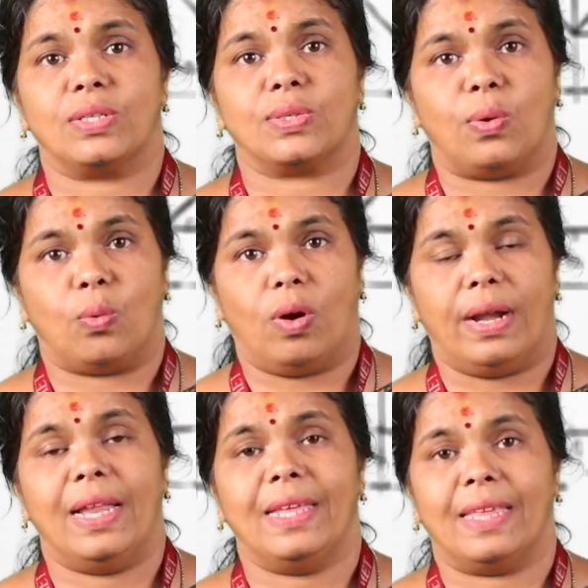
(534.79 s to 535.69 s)
So
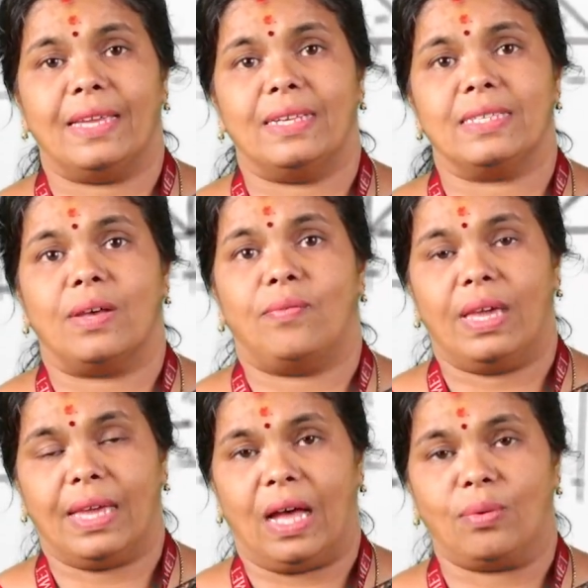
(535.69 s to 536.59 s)
only thing is that
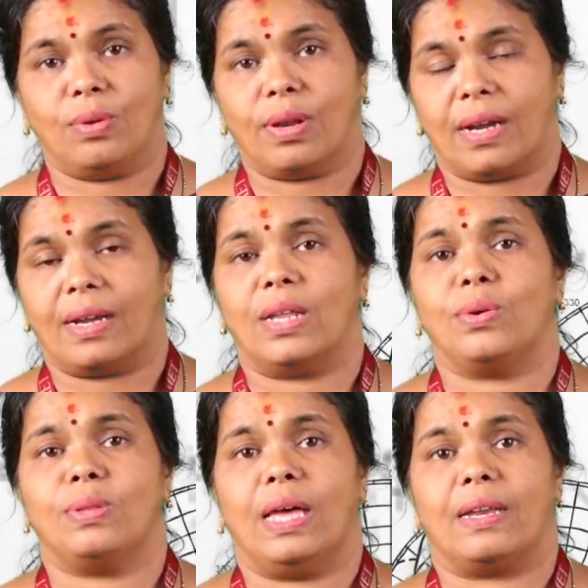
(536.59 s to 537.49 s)
we have to
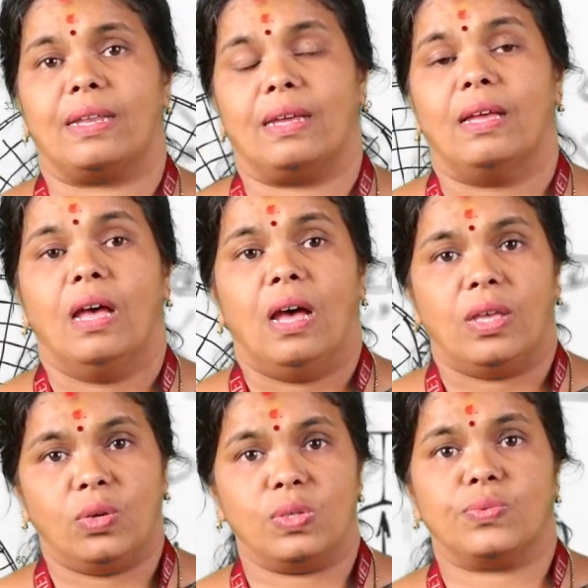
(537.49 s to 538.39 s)
retrieve that
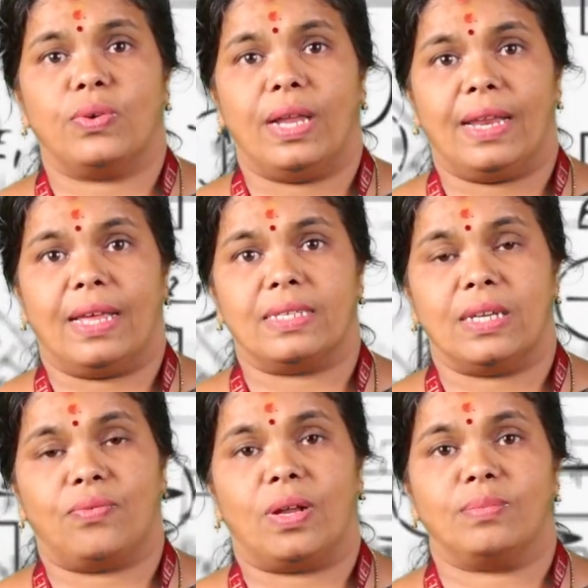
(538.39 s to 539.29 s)
useful
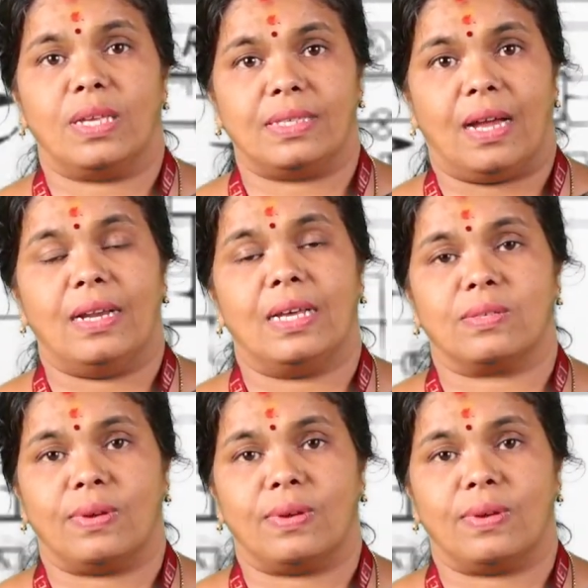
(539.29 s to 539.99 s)
energy from the sun as